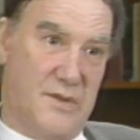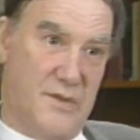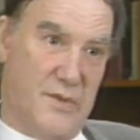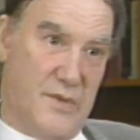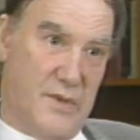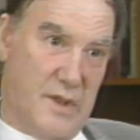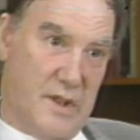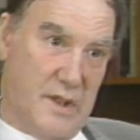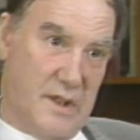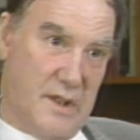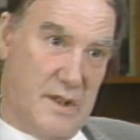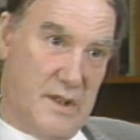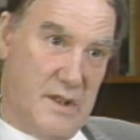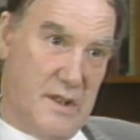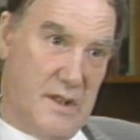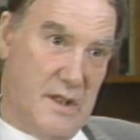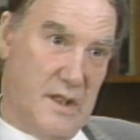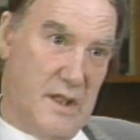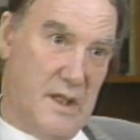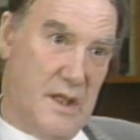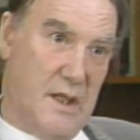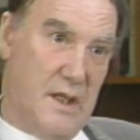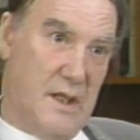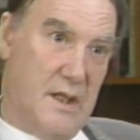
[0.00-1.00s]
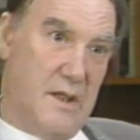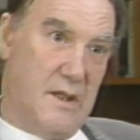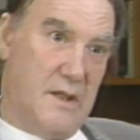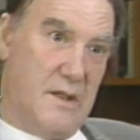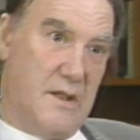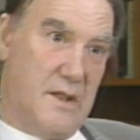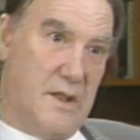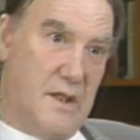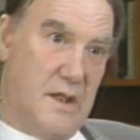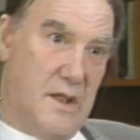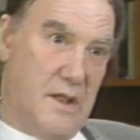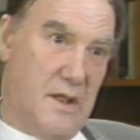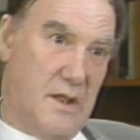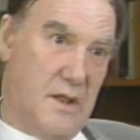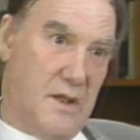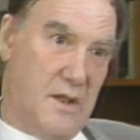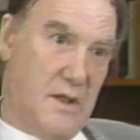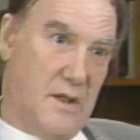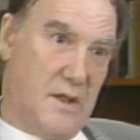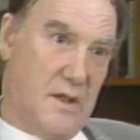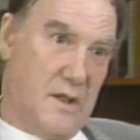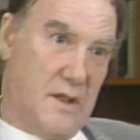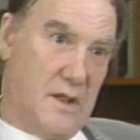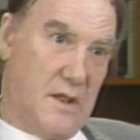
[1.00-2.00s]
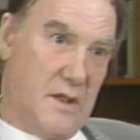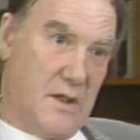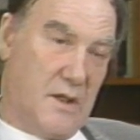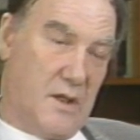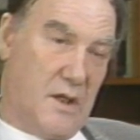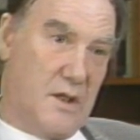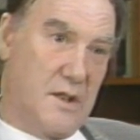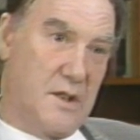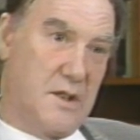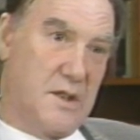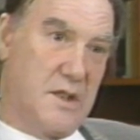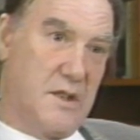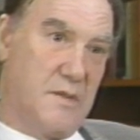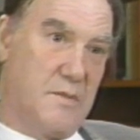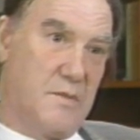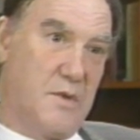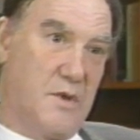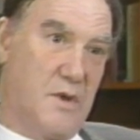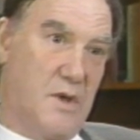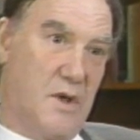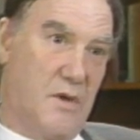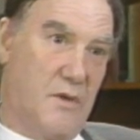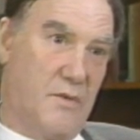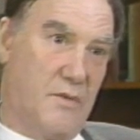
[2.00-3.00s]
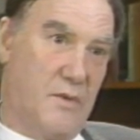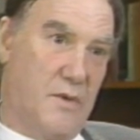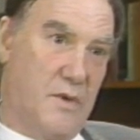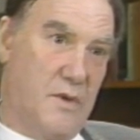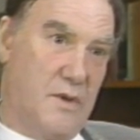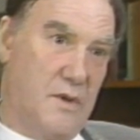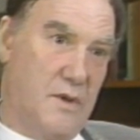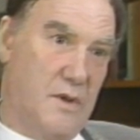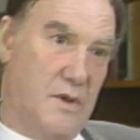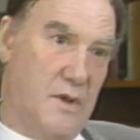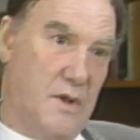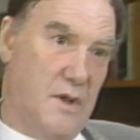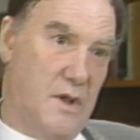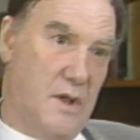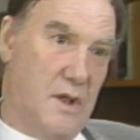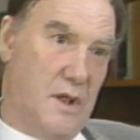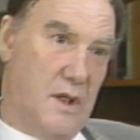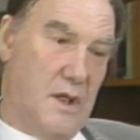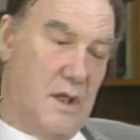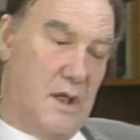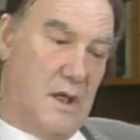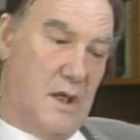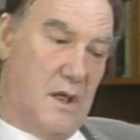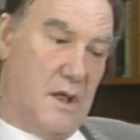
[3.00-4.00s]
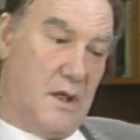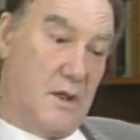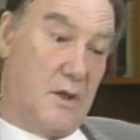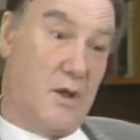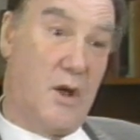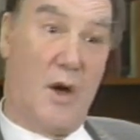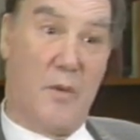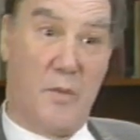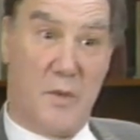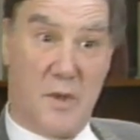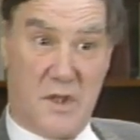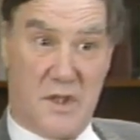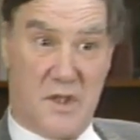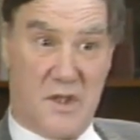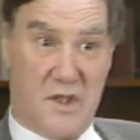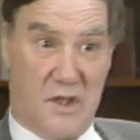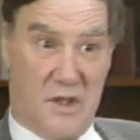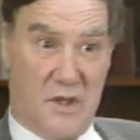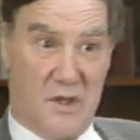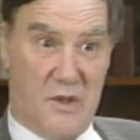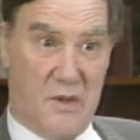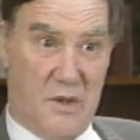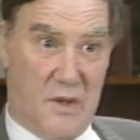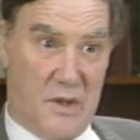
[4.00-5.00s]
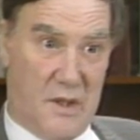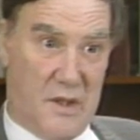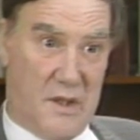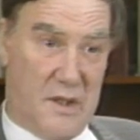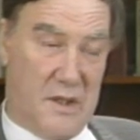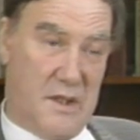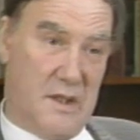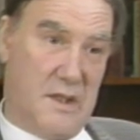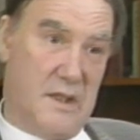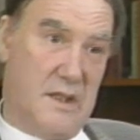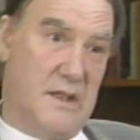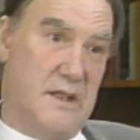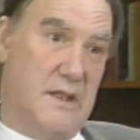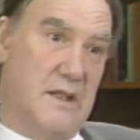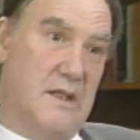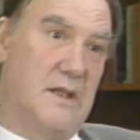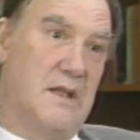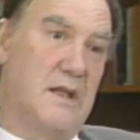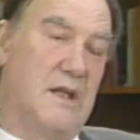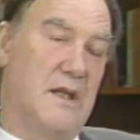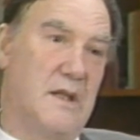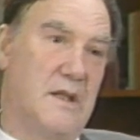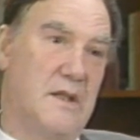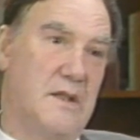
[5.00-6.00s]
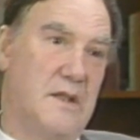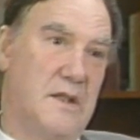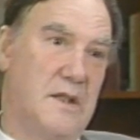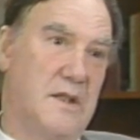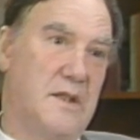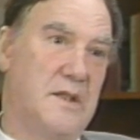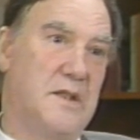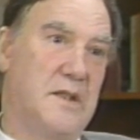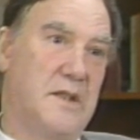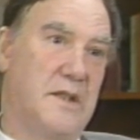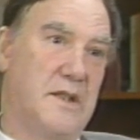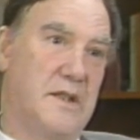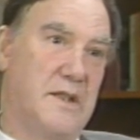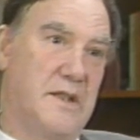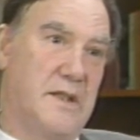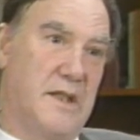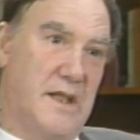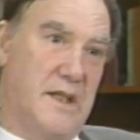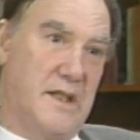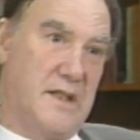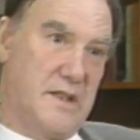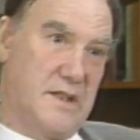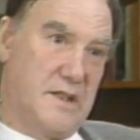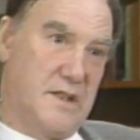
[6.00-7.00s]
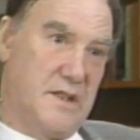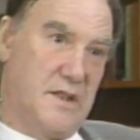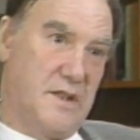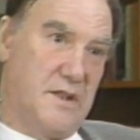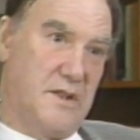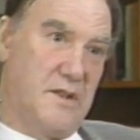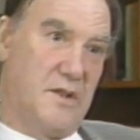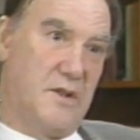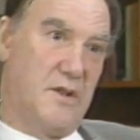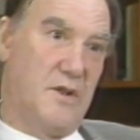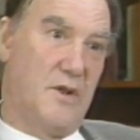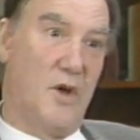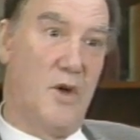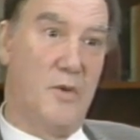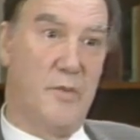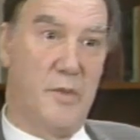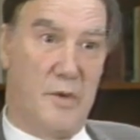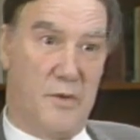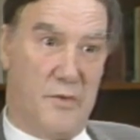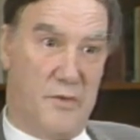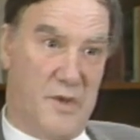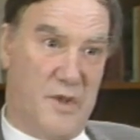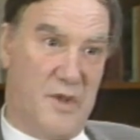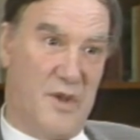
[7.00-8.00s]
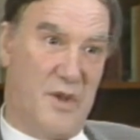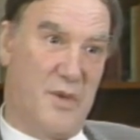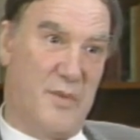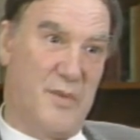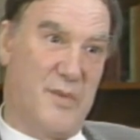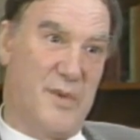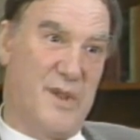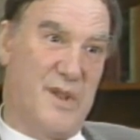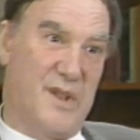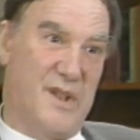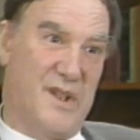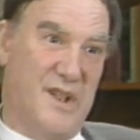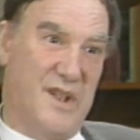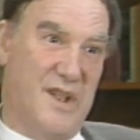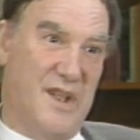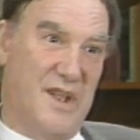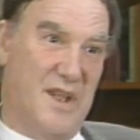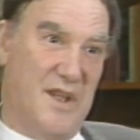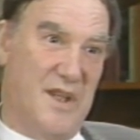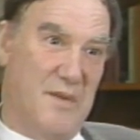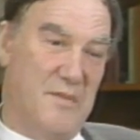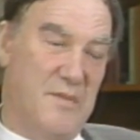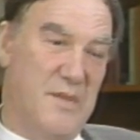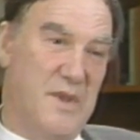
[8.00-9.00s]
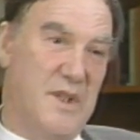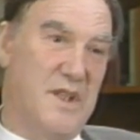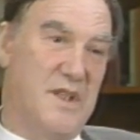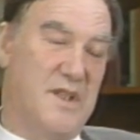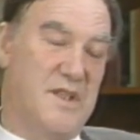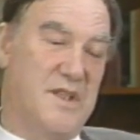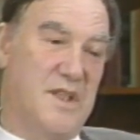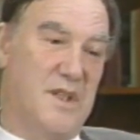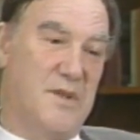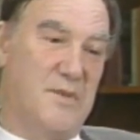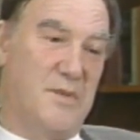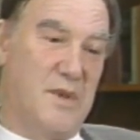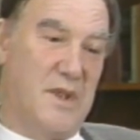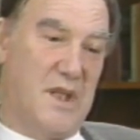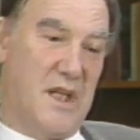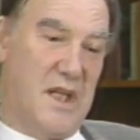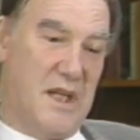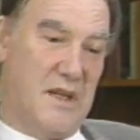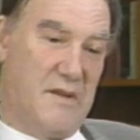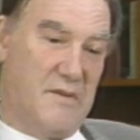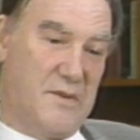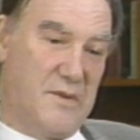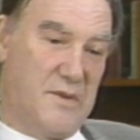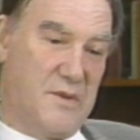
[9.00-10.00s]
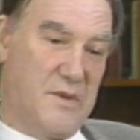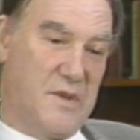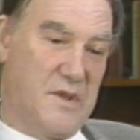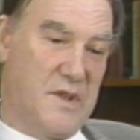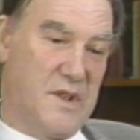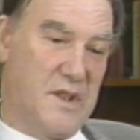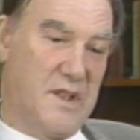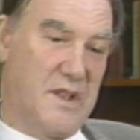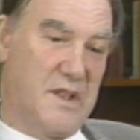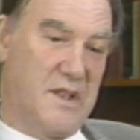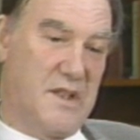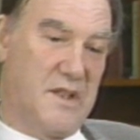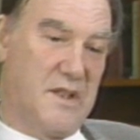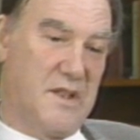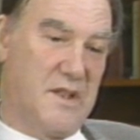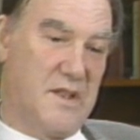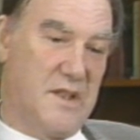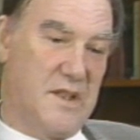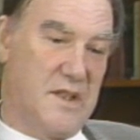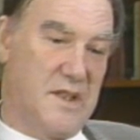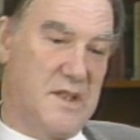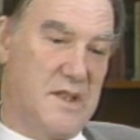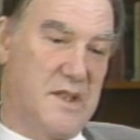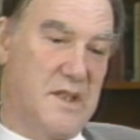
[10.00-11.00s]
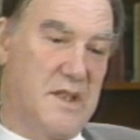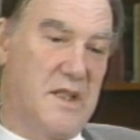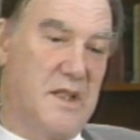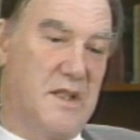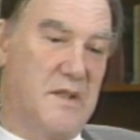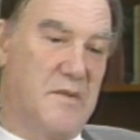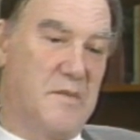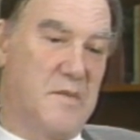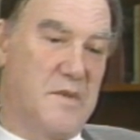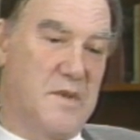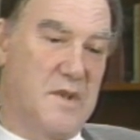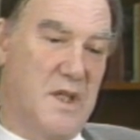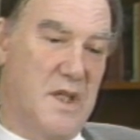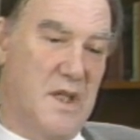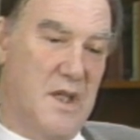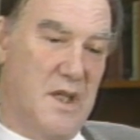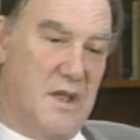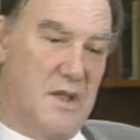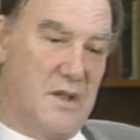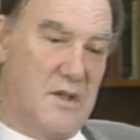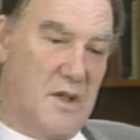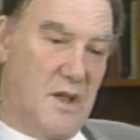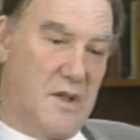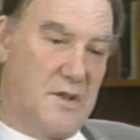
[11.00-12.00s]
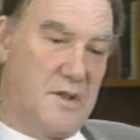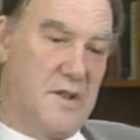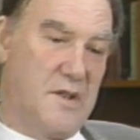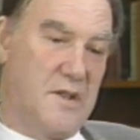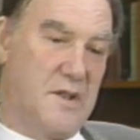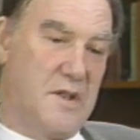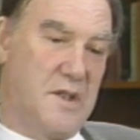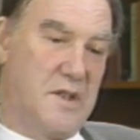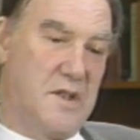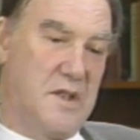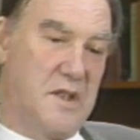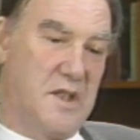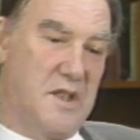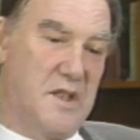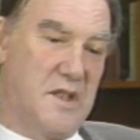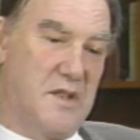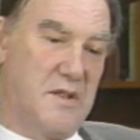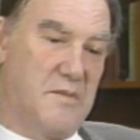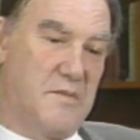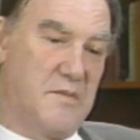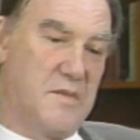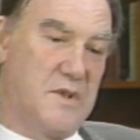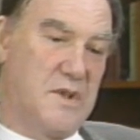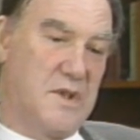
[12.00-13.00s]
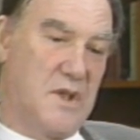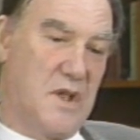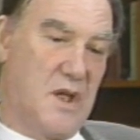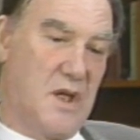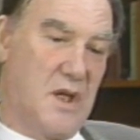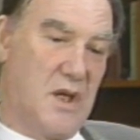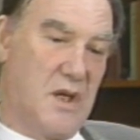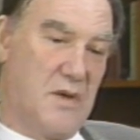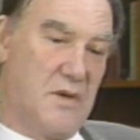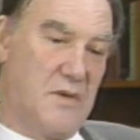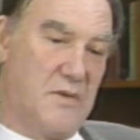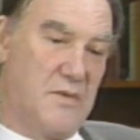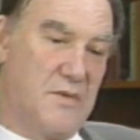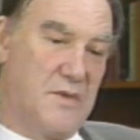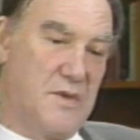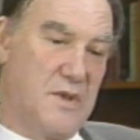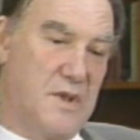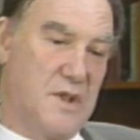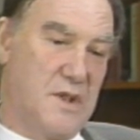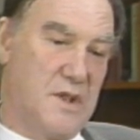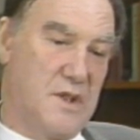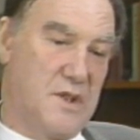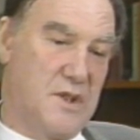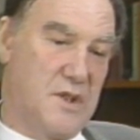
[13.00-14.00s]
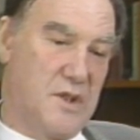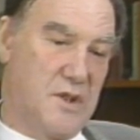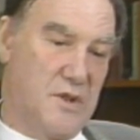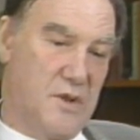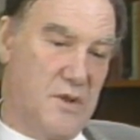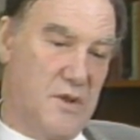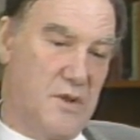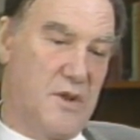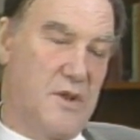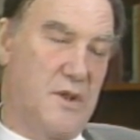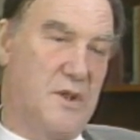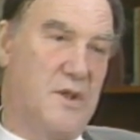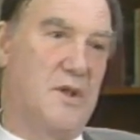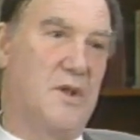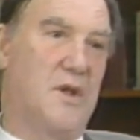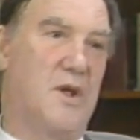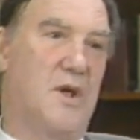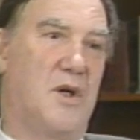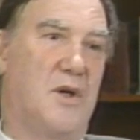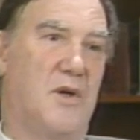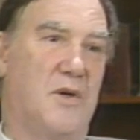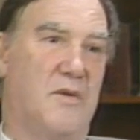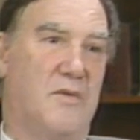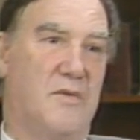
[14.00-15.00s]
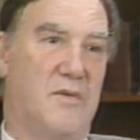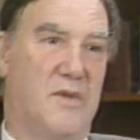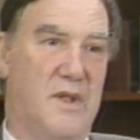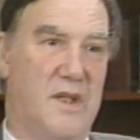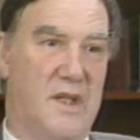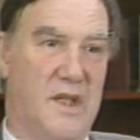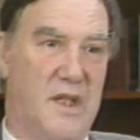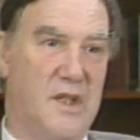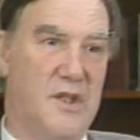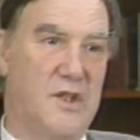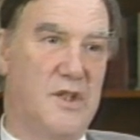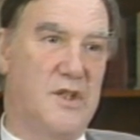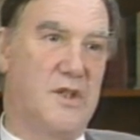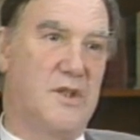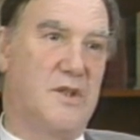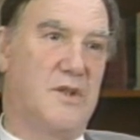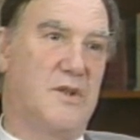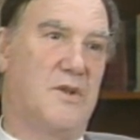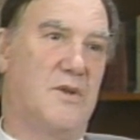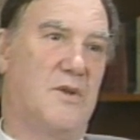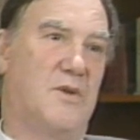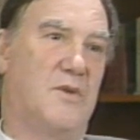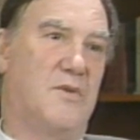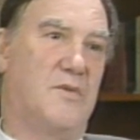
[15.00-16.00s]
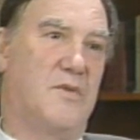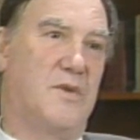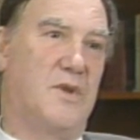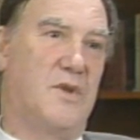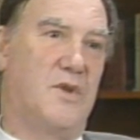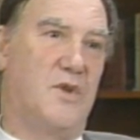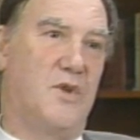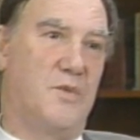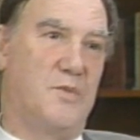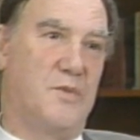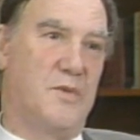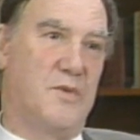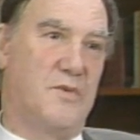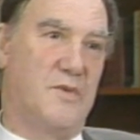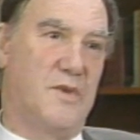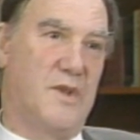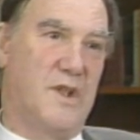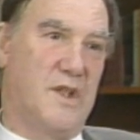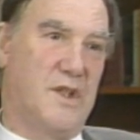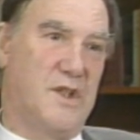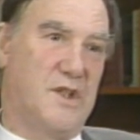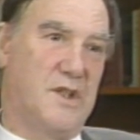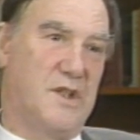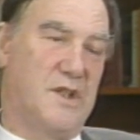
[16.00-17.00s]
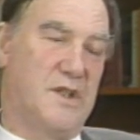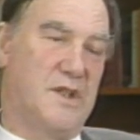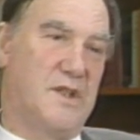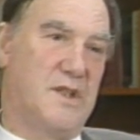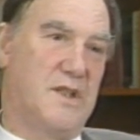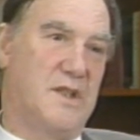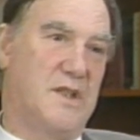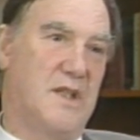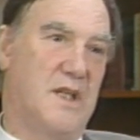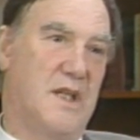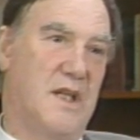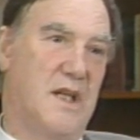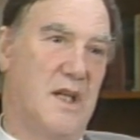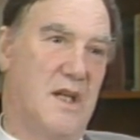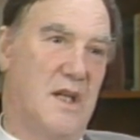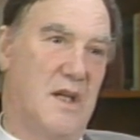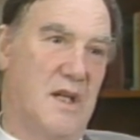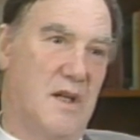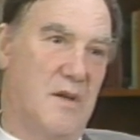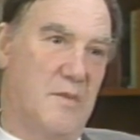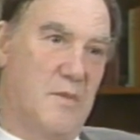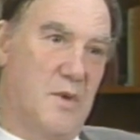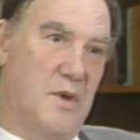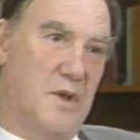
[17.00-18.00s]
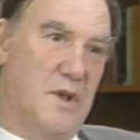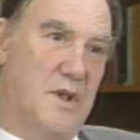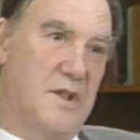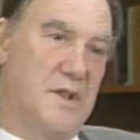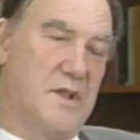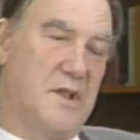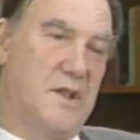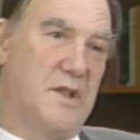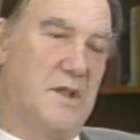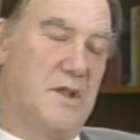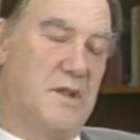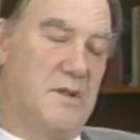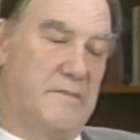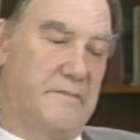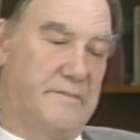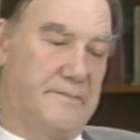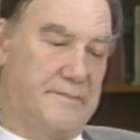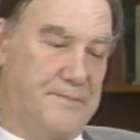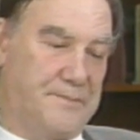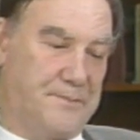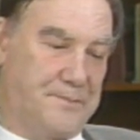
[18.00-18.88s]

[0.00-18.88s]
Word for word: sphere. The concept of uh, common security, treating it as a certain global phenomenon, means that we have to think in these terms not in the terms of the security of a nation, of a group of nations, a political